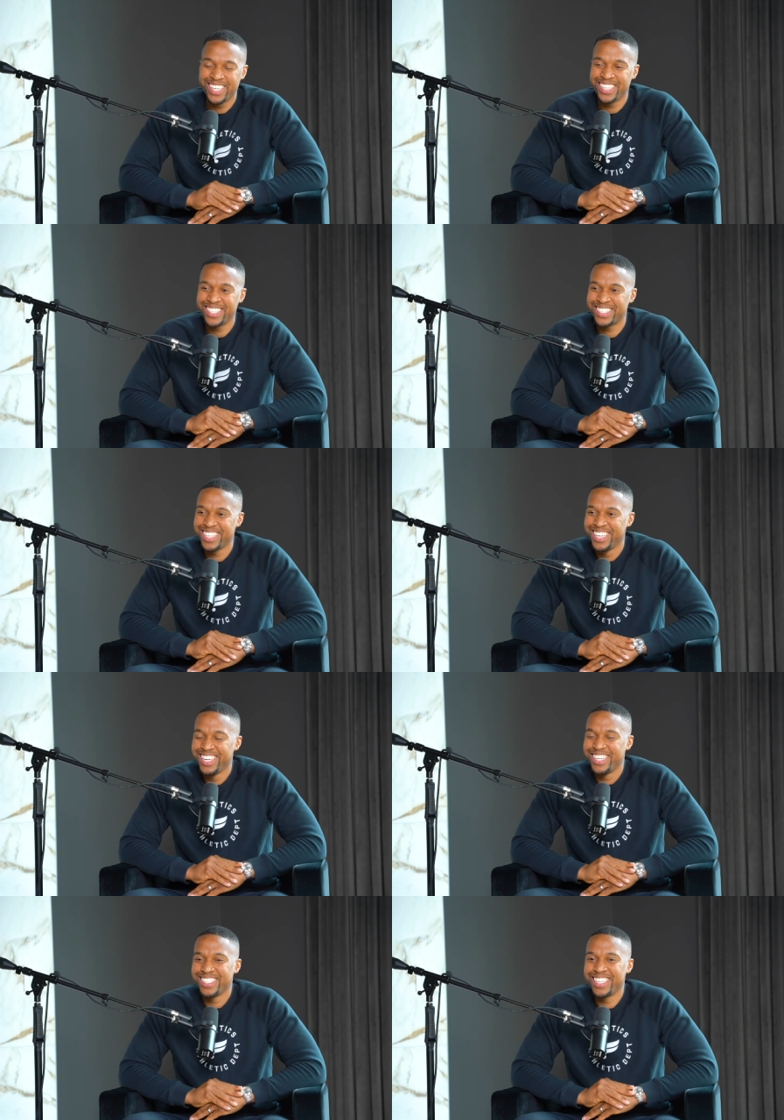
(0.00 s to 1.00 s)
about
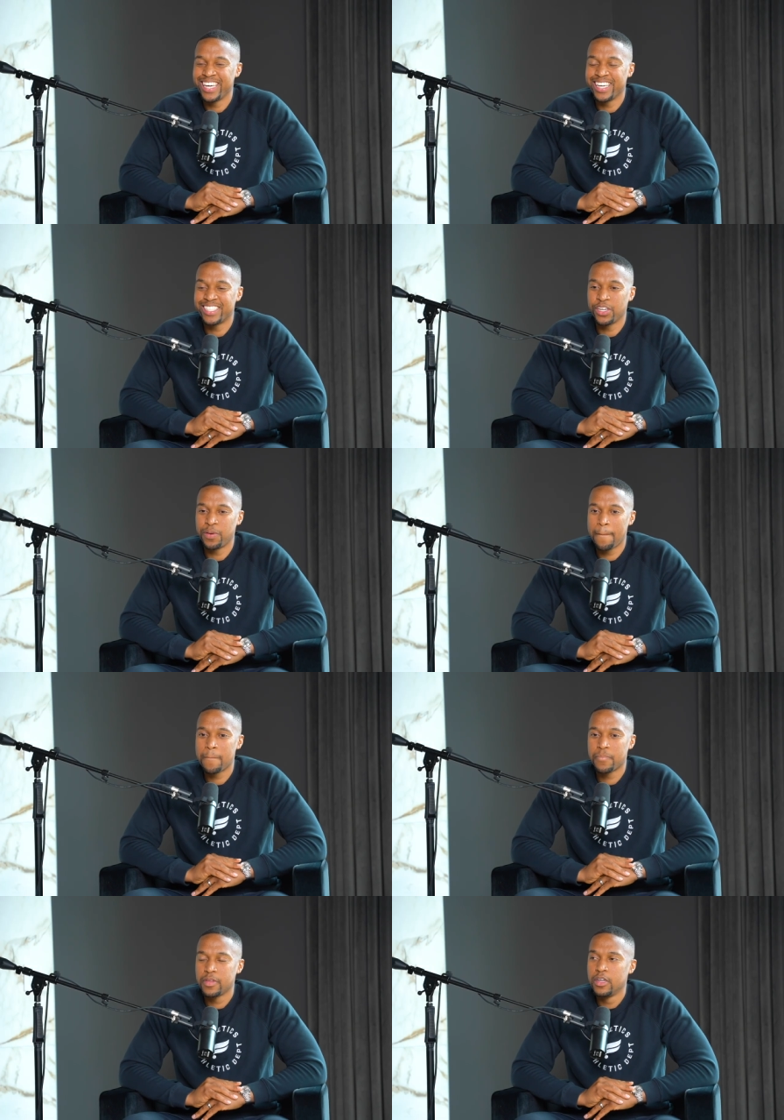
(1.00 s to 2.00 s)
yeah, all the so, plays
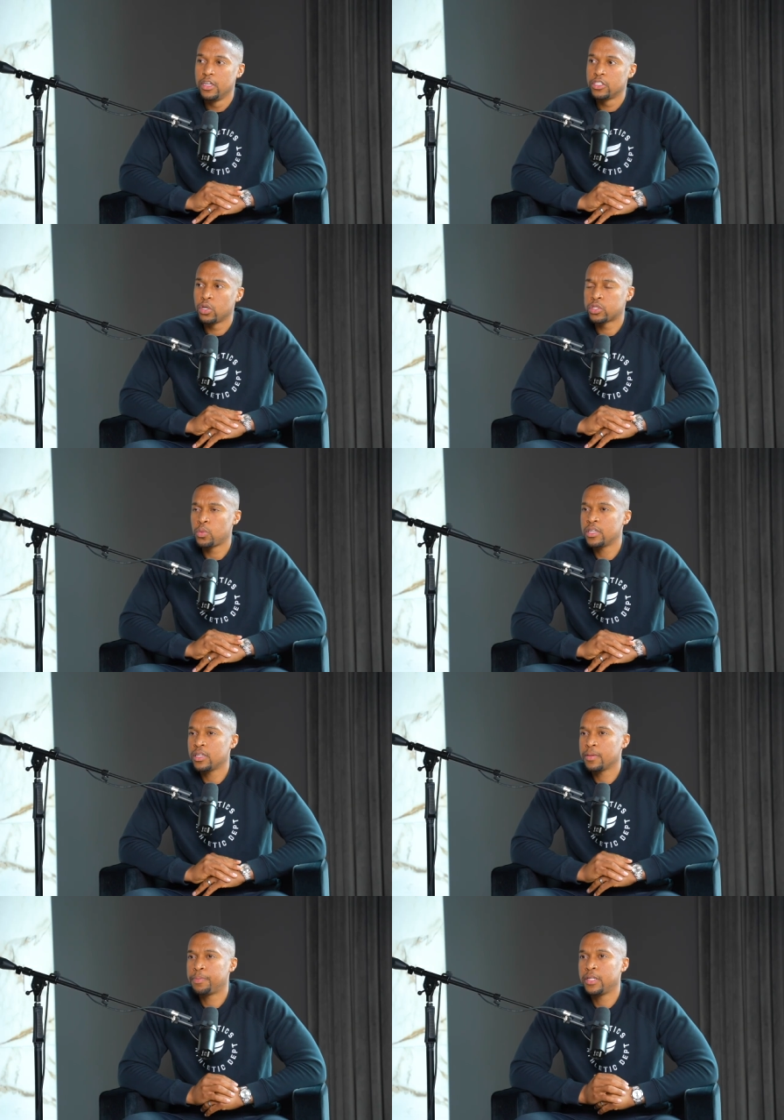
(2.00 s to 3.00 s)
that you got. So, so one of
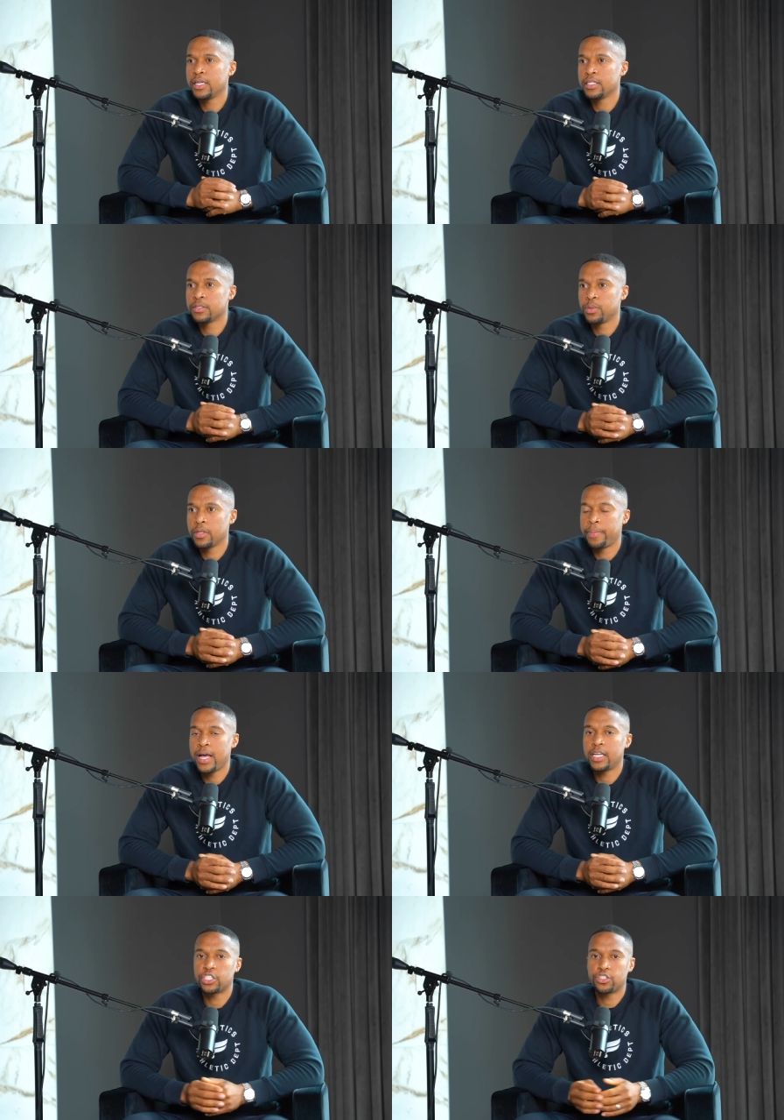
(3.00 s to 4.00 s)
the plays where the
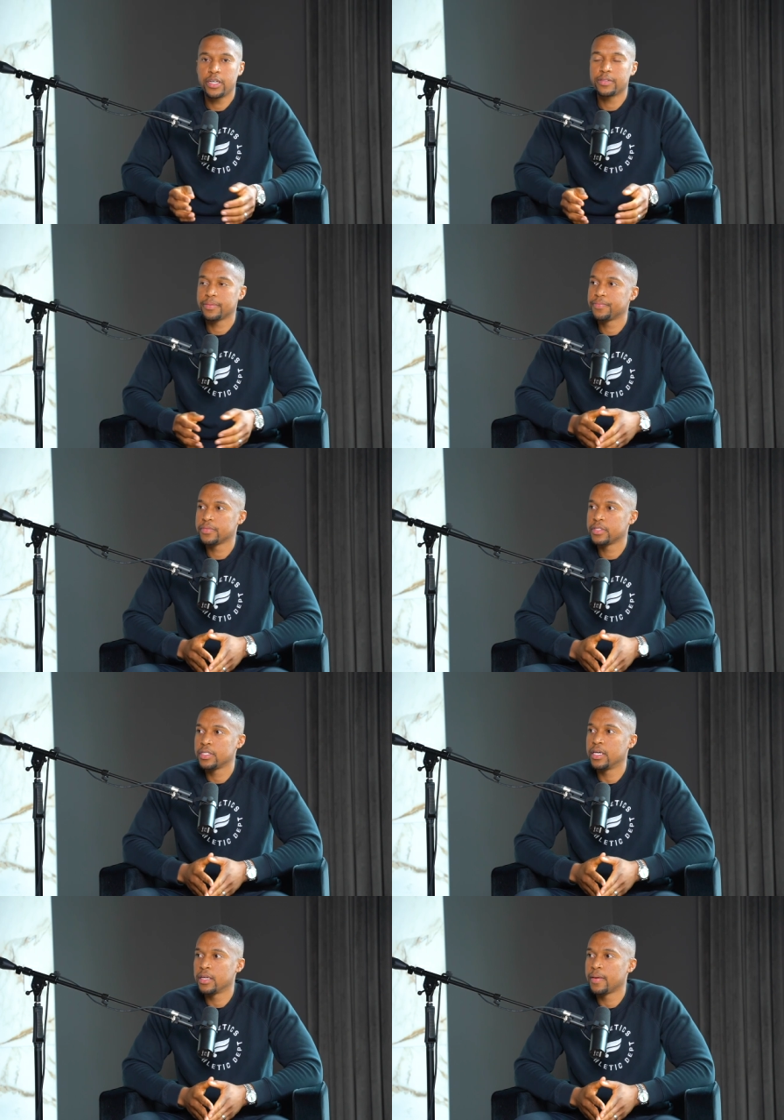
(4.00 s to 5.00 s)
balance. And credit too, so this yeah.